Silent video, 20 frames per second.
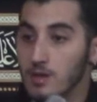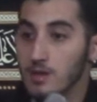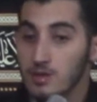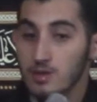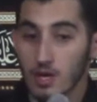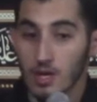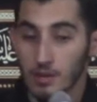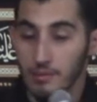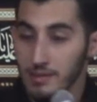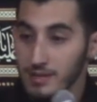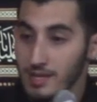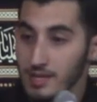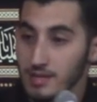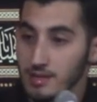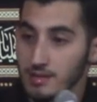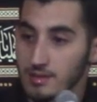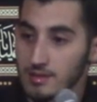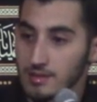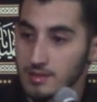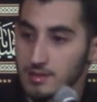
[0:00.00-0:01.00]
so he
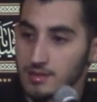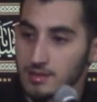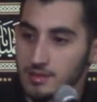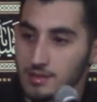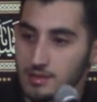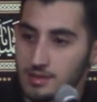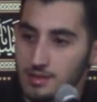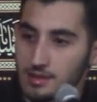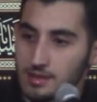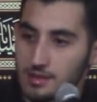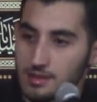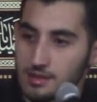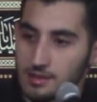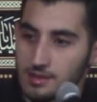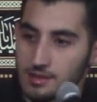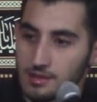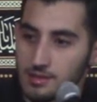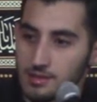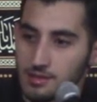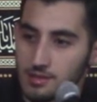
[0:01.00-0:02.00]
begins
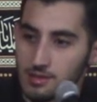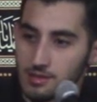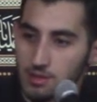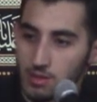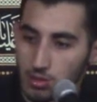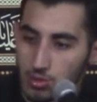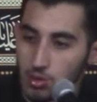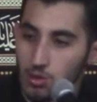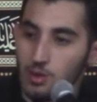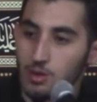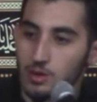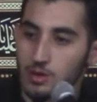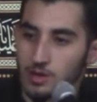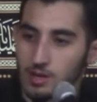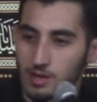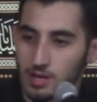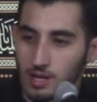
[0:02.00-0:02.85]
to talk